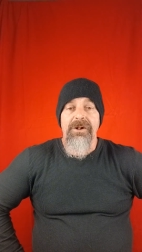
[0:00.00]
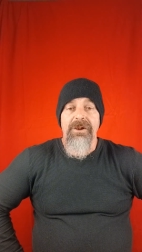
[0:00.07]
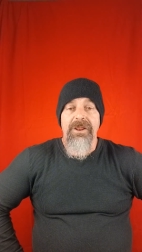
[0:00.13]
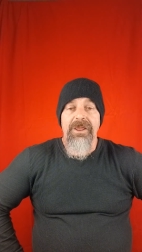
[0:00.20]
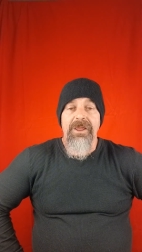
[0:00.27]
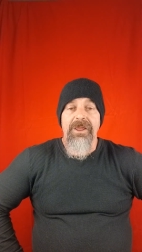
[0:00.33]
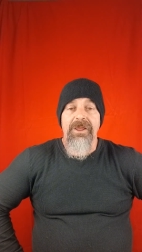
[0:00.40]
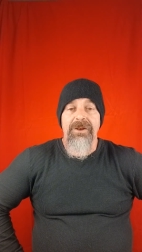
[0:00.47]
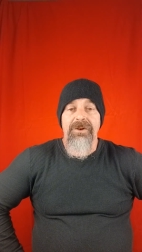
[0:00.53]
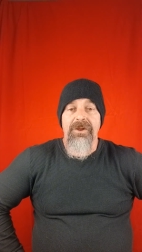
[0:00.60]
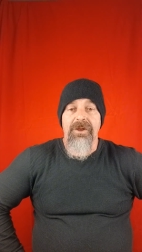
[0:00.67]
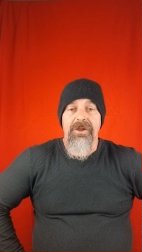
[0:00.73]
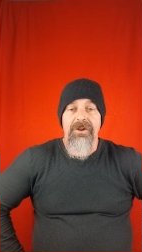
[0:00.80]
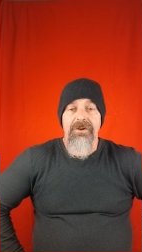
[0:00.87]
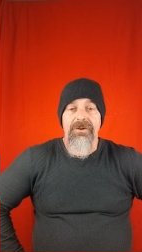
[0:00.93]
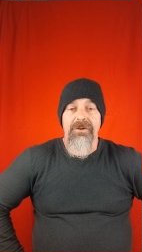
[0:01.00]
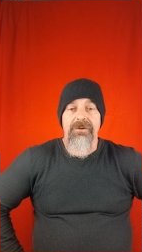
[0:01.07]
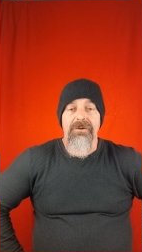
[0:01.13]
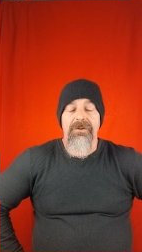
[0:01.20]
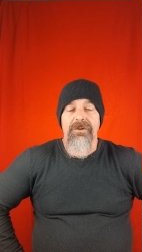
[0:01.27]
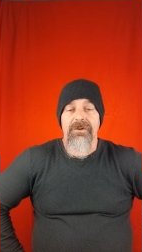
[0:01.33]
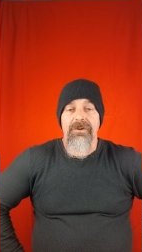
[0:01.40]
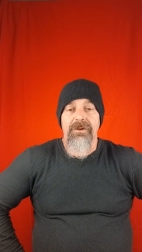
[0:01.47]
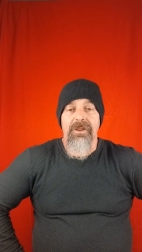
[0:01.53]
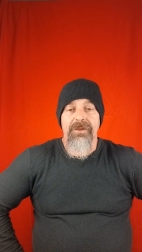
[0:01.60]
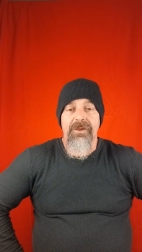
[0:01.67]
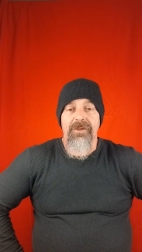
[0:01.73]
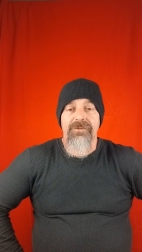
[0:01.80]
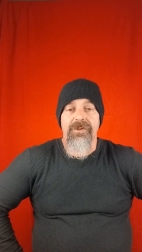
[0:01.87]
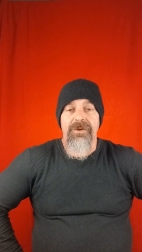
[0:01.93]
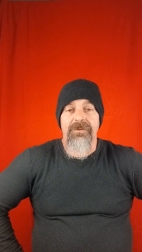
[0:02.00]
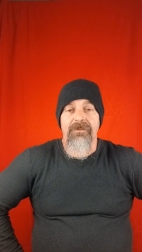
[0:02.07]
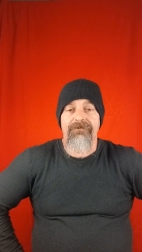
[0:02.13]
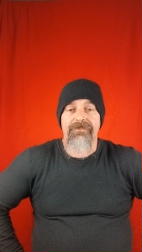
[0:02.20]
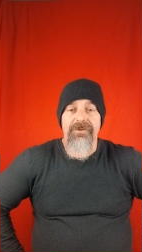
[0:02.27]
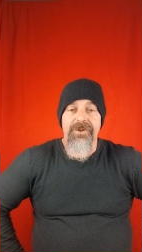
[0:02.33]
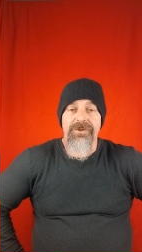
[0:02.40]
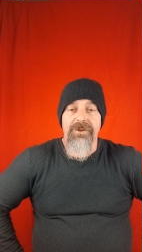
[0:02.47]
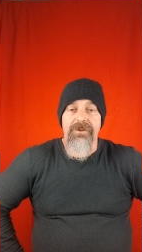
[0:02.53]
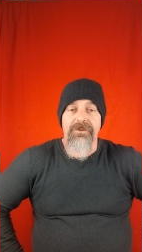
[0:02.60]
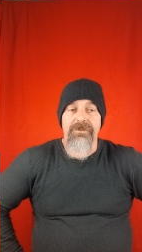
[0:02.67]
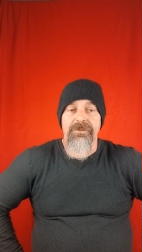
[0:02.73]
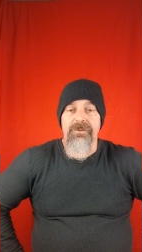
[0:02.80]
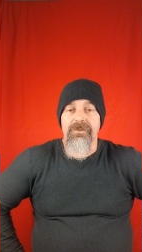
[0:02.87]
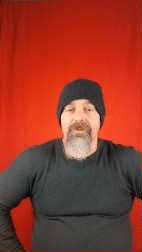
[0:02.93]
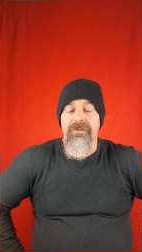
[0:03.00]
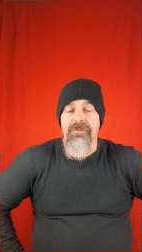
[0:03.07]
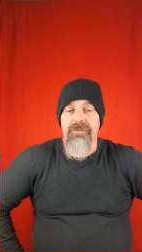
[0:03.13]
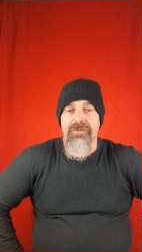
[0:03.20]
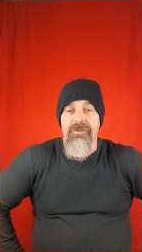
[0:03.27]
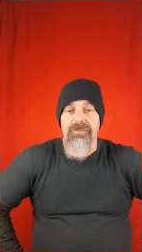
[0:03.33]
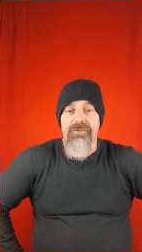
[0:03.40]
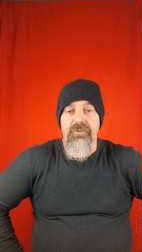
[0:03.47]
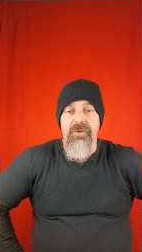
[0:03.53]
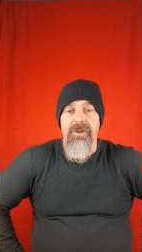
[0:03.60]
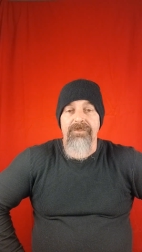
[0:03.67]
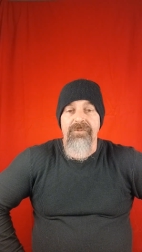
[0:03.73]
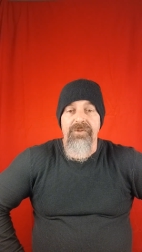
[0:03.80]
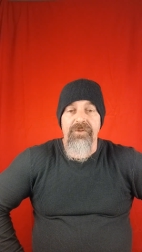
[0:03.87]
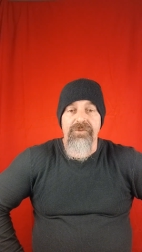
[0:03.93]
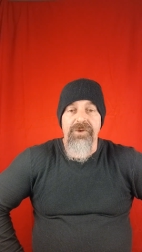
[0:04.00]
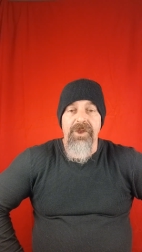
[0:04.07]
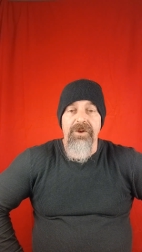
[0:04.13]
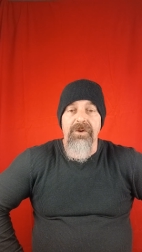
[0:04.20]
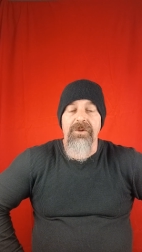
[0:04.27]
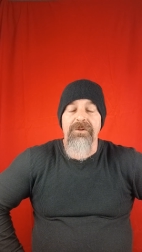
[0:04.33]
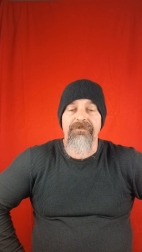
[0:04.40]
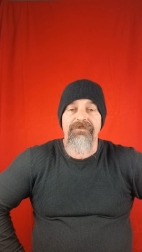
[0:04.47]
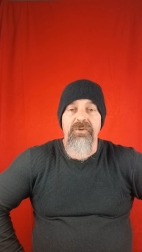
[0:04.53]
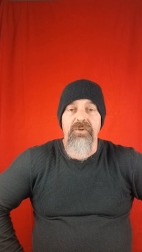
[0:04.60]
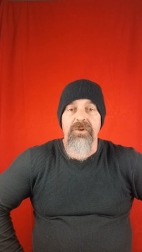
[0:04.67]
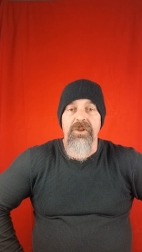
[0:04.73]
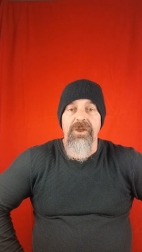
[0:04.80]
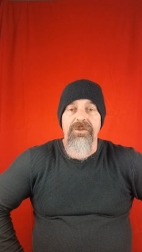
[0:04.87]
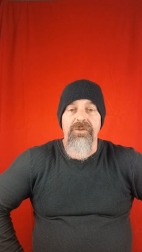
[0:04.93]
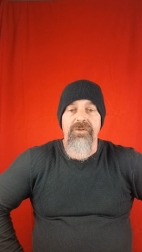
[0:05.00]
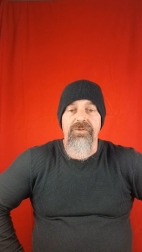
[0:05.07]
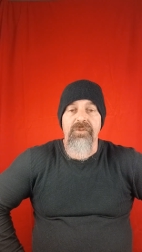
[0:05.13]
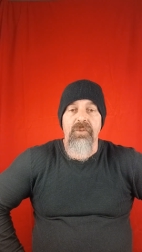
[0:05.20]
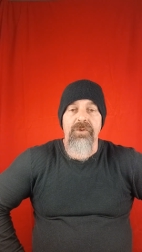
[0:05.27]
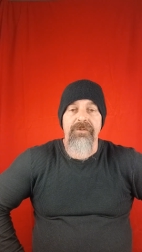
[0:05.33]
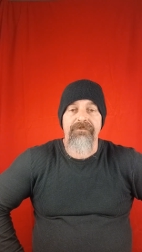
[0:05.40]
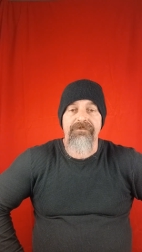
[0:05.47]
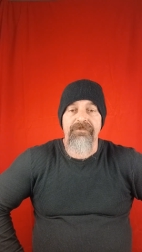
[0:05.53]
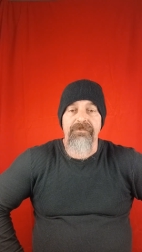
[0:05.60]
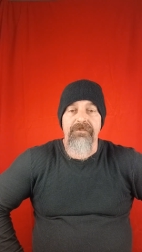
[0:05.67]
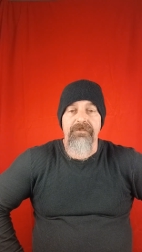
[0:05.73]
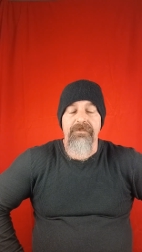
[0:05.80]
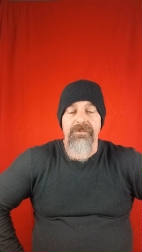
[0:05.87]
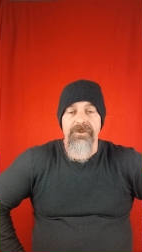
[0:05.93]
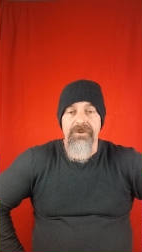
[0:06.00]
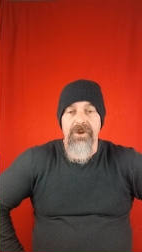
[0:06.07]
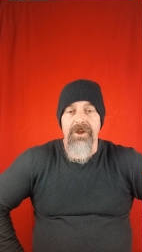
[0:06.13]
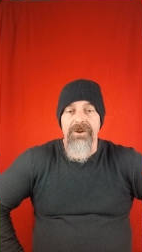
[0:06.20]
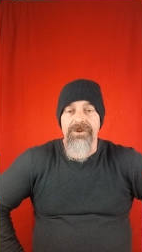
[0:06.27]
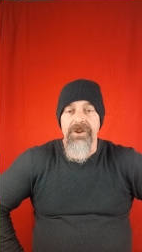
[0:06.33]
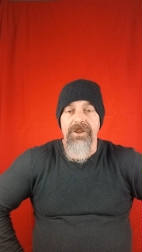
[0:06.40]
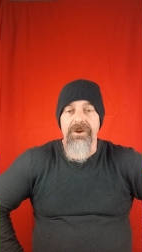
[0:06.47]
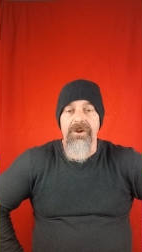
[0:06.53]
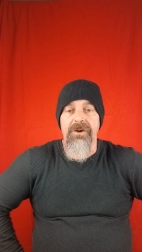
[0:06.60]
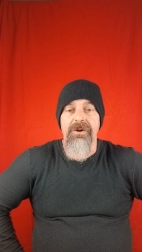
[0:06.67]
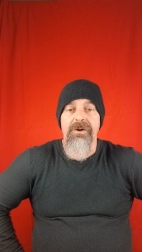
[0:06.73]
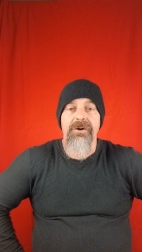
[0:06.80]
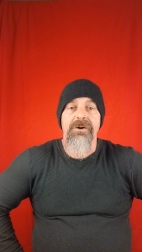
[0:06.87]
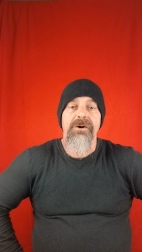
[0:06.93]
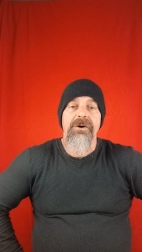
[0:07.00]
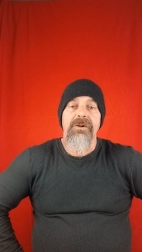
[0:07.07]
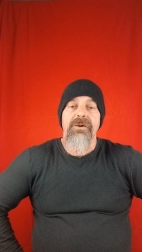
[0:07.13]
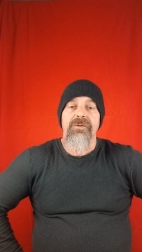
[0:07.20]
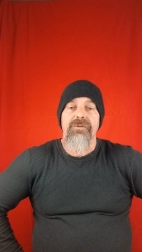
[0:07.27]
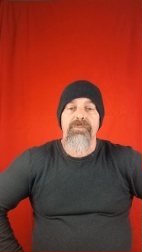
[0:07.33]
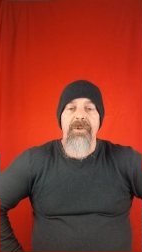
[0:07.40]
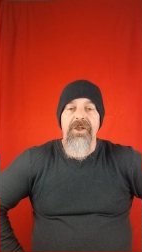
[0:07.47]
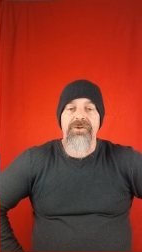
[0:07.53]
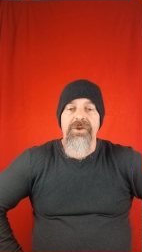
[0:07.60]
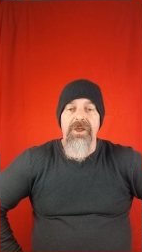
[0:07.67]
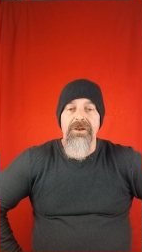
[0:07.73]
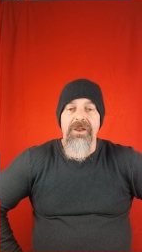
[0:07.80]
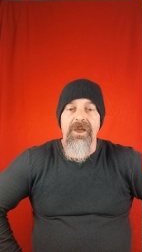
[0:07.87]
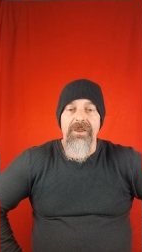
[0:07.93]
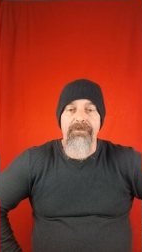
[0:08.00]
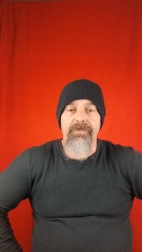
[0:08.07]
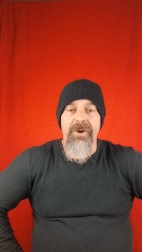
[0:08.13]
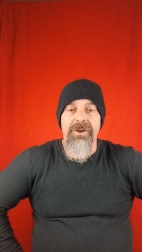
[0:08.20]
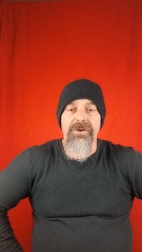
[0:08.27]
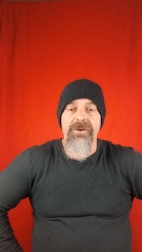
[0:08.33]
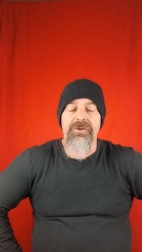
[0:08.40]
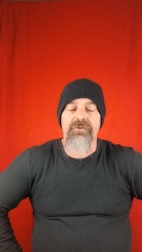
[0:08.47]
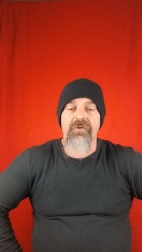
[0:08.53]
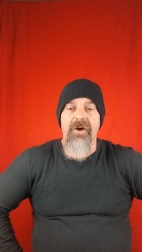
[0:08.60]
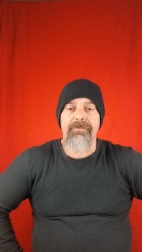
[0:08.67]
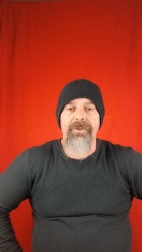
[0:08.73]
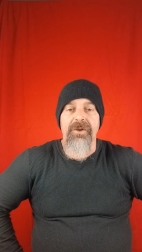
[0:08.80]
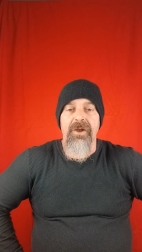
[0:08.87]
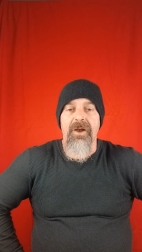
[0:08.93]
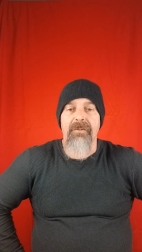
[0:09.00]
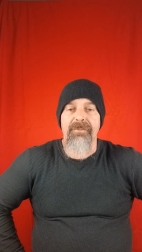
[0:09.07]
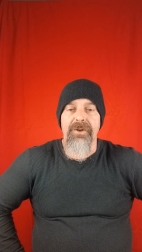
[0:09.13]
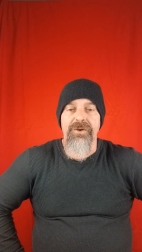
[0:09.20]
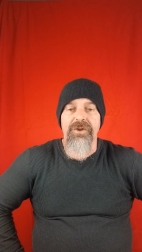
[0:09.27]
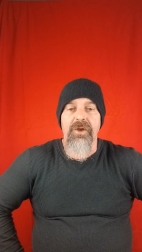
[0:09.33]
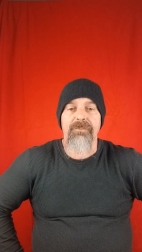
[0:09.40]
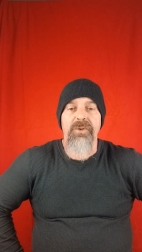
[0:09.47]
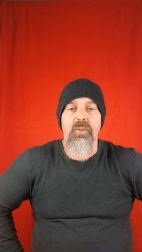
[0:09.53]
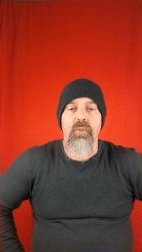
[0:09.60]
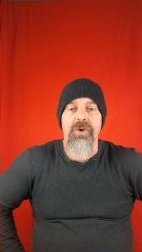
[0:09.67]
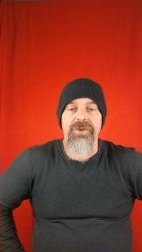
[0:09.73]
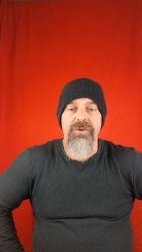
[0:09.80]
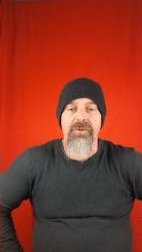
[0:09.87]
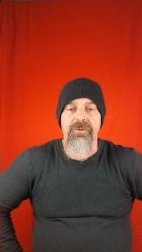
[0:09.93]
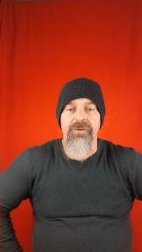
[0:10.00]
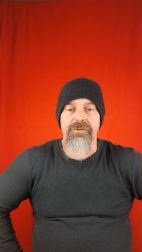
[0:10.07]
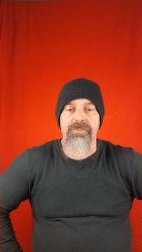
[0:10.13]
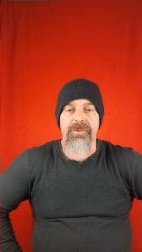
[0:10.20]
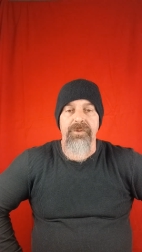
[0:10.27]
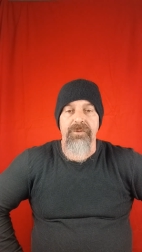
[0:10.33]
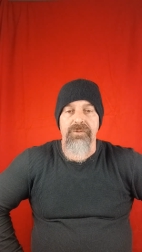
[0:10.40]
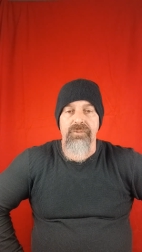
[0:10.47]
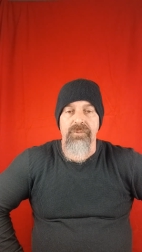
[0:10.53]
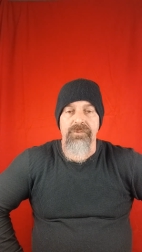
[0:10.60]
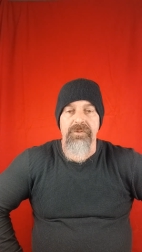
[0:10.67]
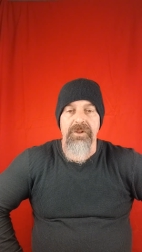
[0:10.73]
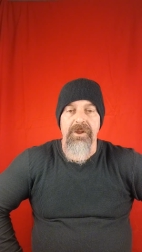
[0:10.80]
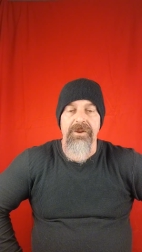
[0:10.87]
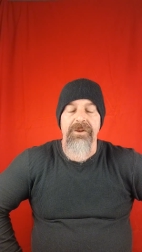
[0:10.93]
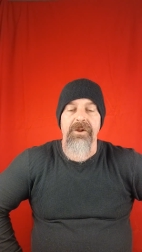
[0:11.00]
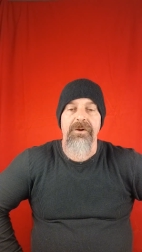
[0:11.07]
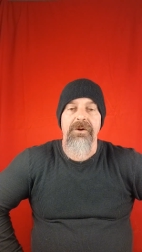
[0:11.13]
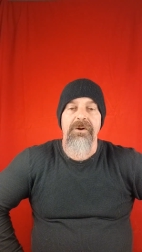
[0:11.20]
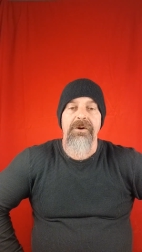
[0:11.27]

And like I said, don't forget to subscribe to the channel if you like this sort of content. Smash that like button, drop a comment. Tell me what your experience was like.